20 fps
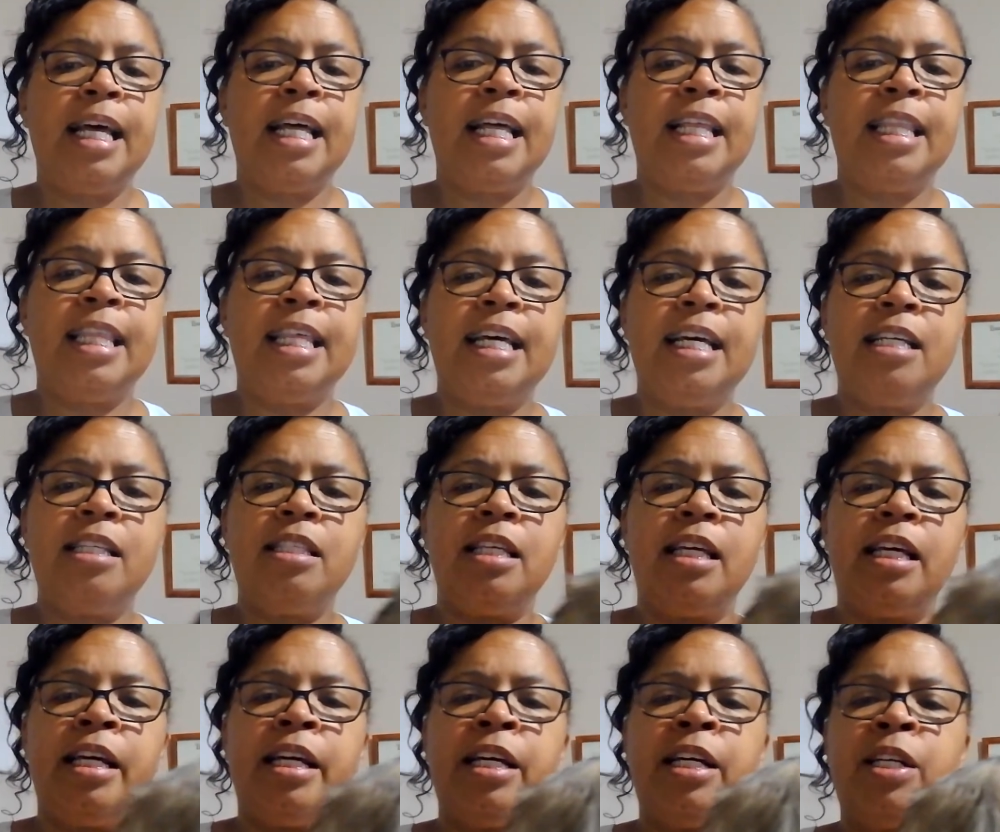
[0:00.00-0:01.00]
This
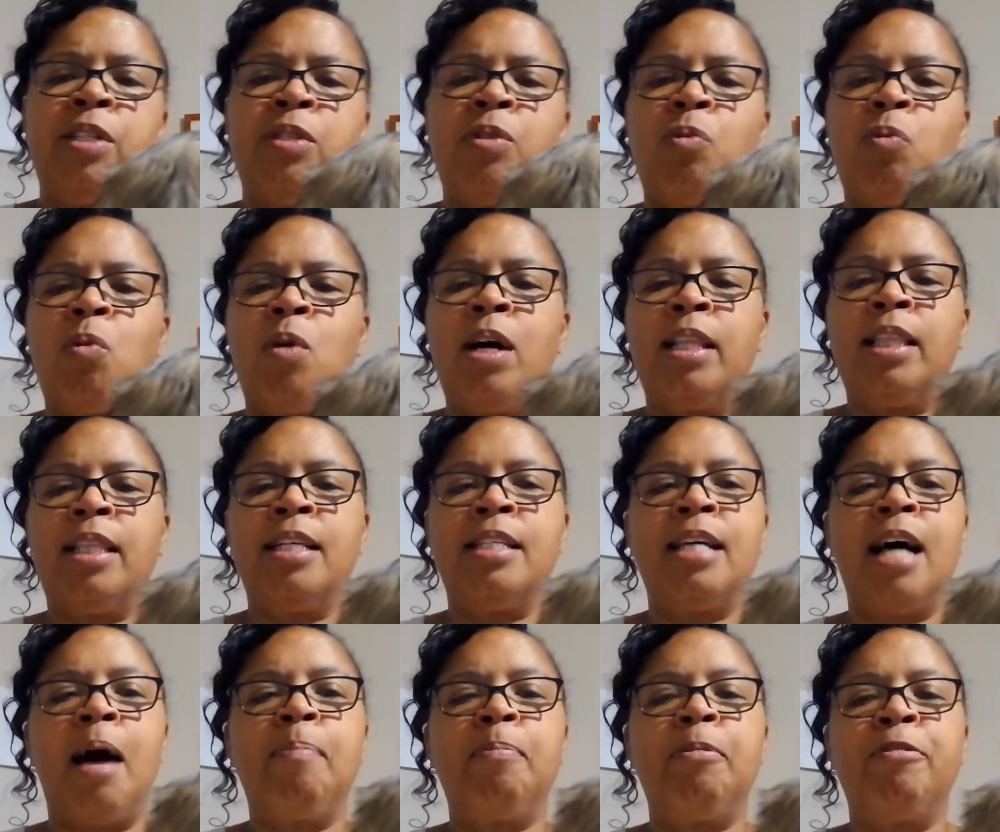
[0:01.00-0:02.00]
is what the
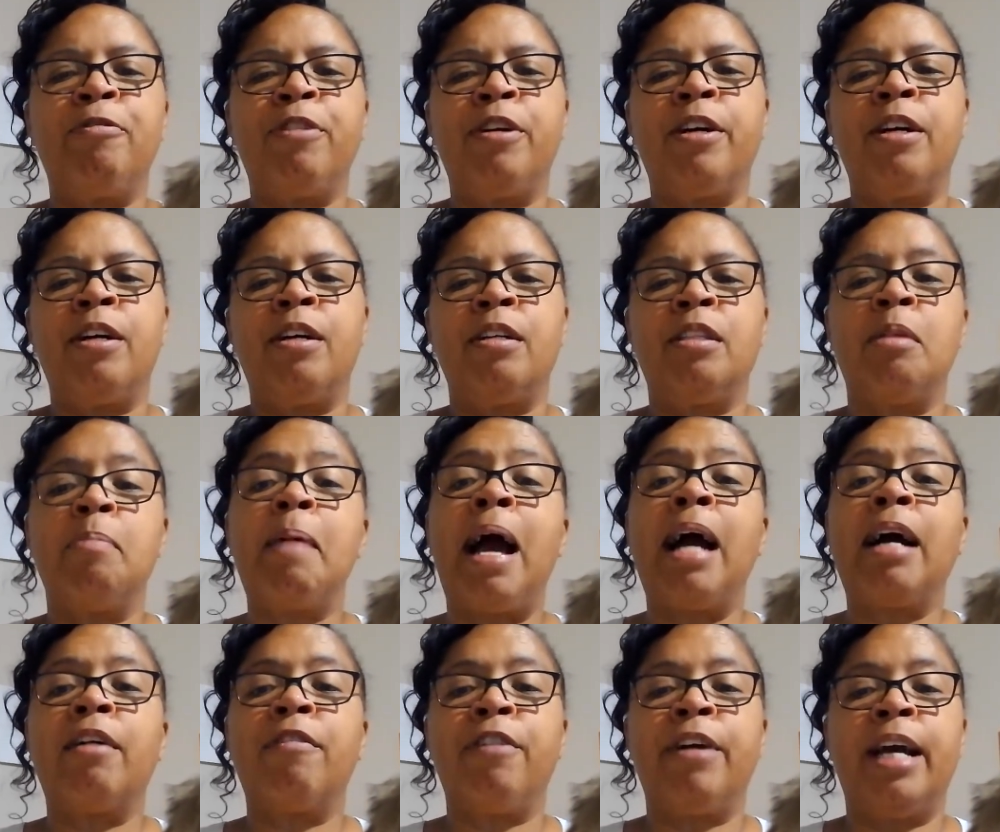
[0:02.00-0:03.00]

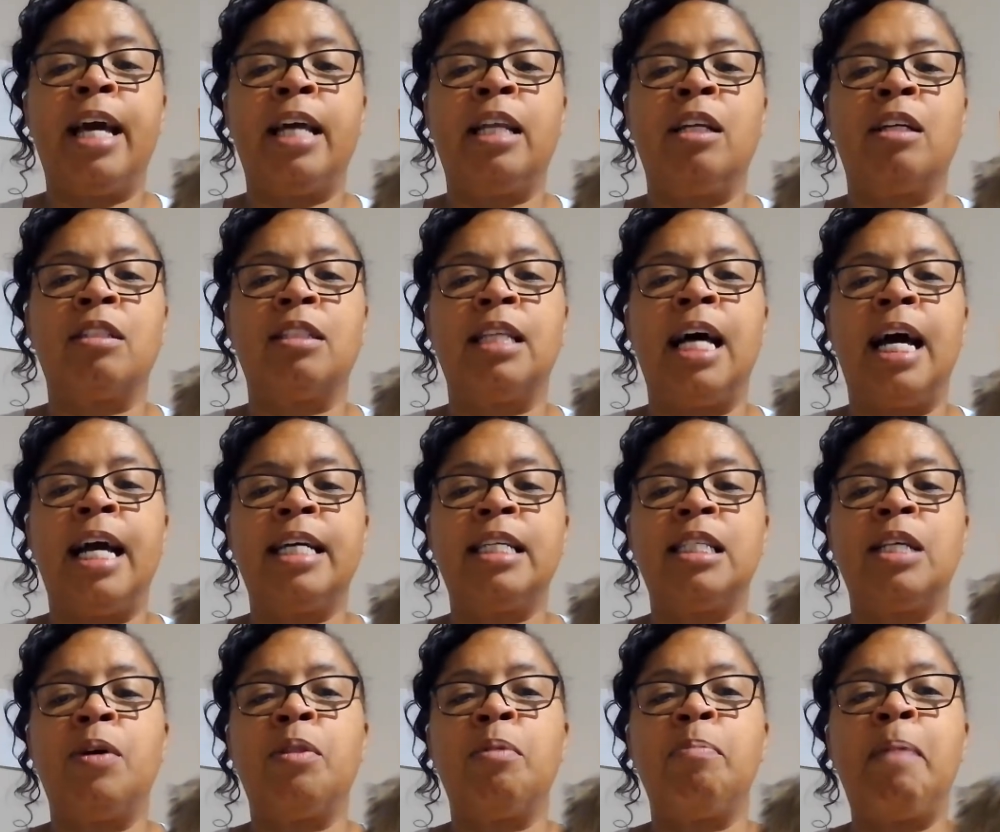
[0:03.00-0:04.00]
back of her head looks like.
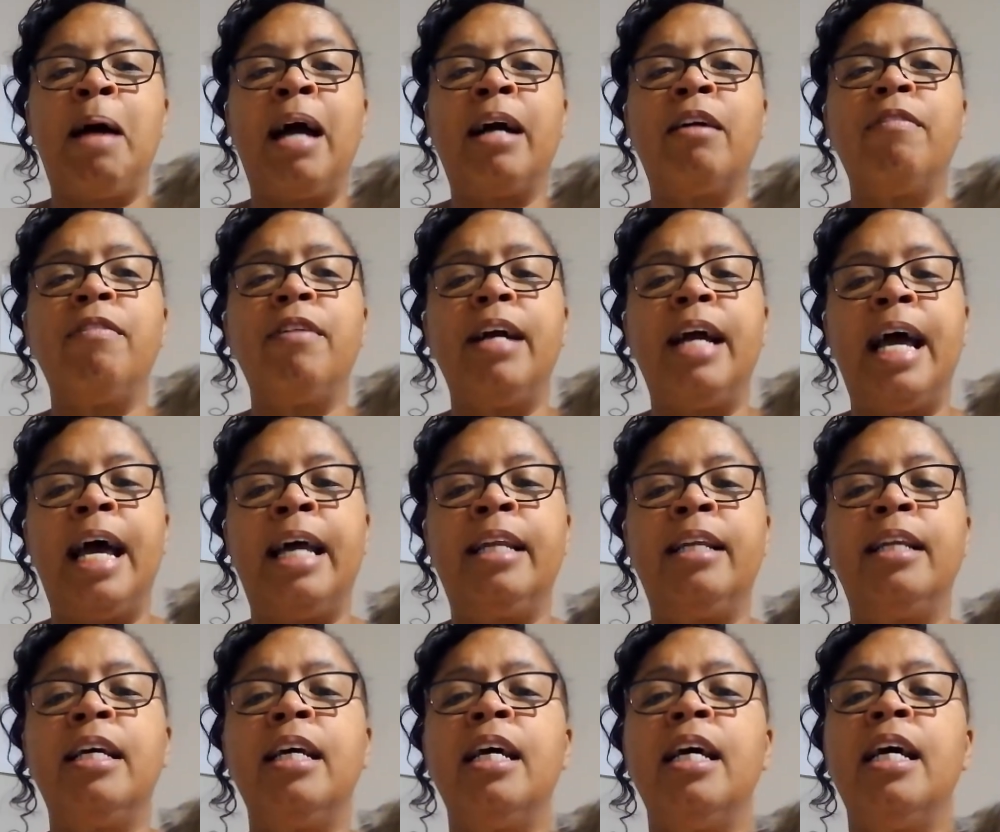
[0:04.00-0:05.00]
So the back of her head
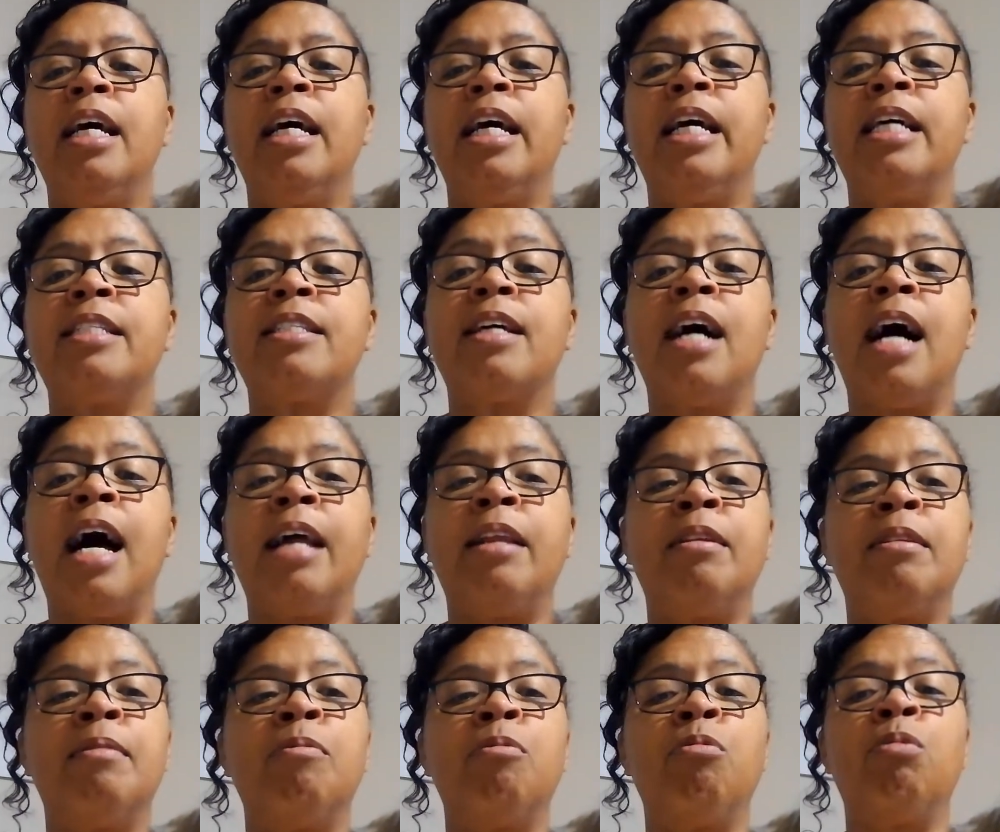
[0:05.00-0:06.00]
it's
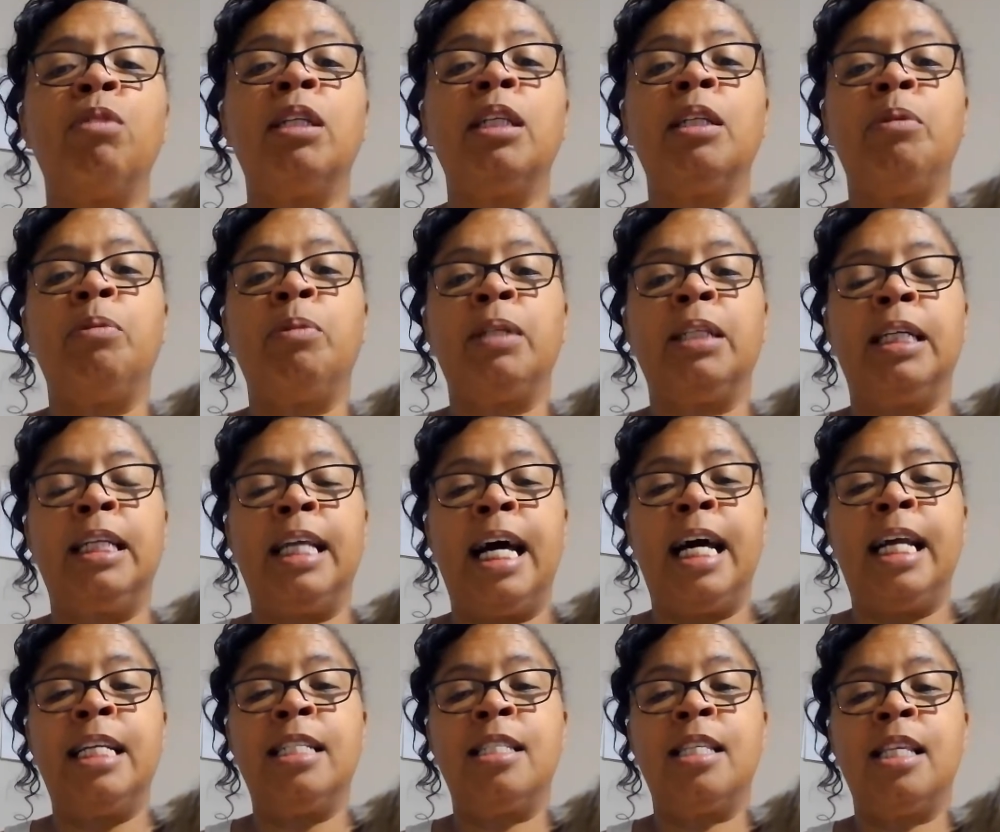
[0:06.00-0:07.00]
gotten really, really
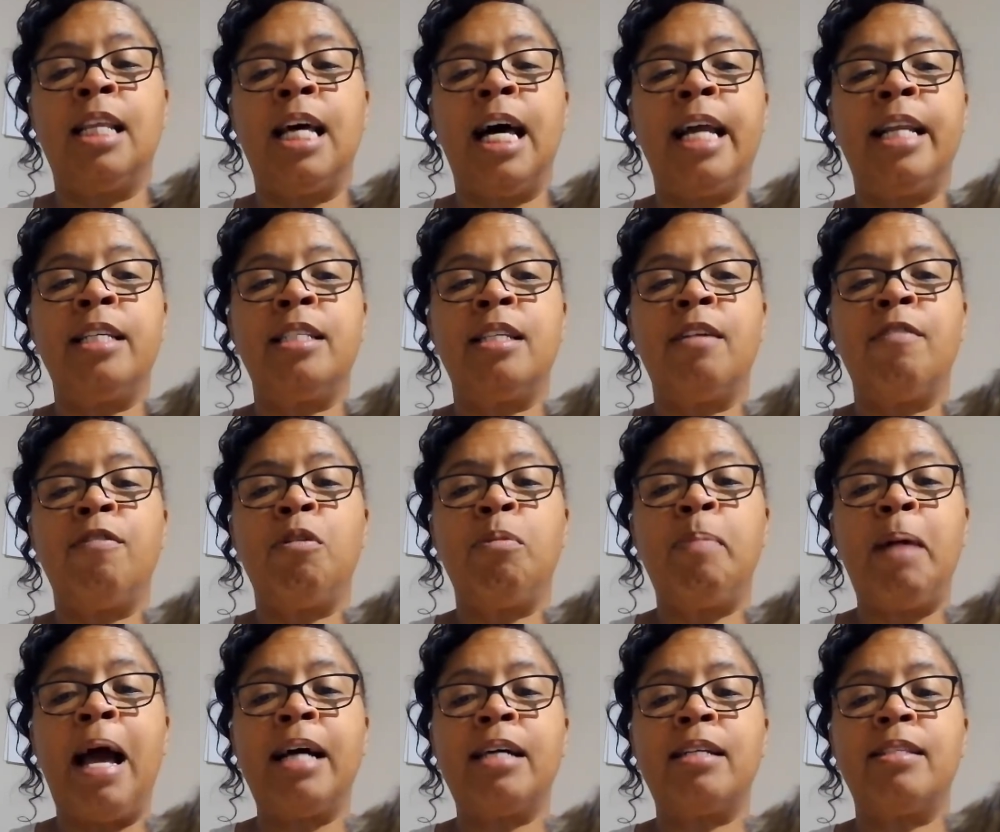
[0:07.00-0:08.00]
light. It's the lightest of her
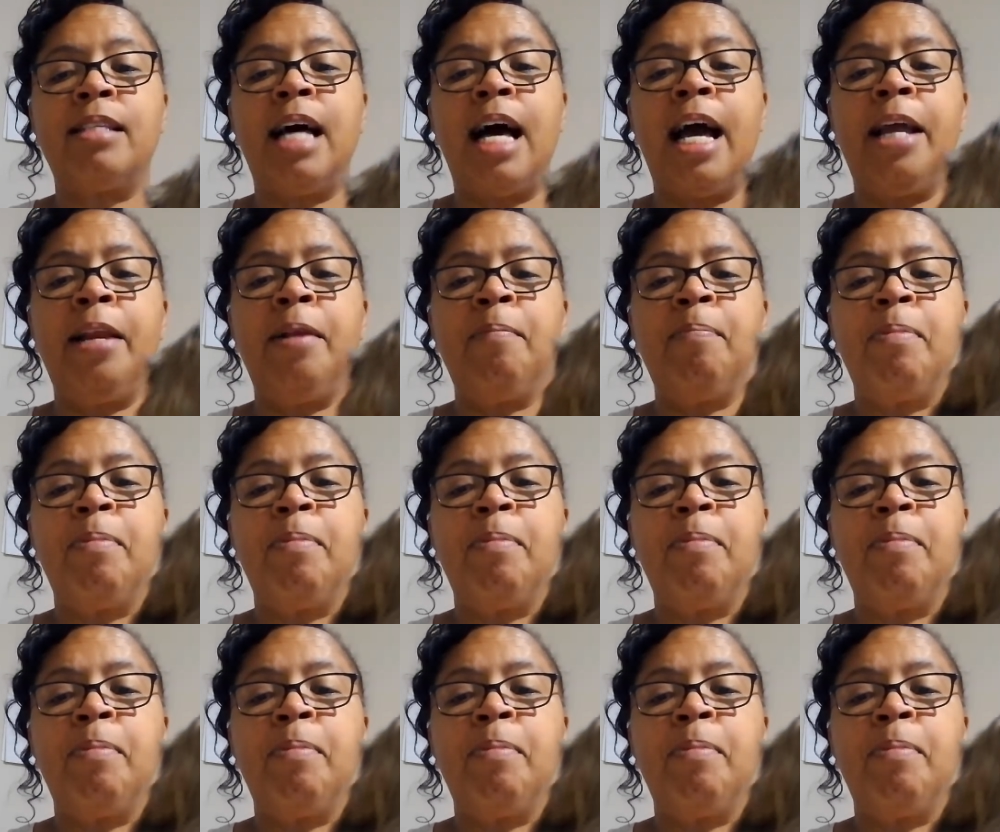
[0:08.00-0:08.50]
backside.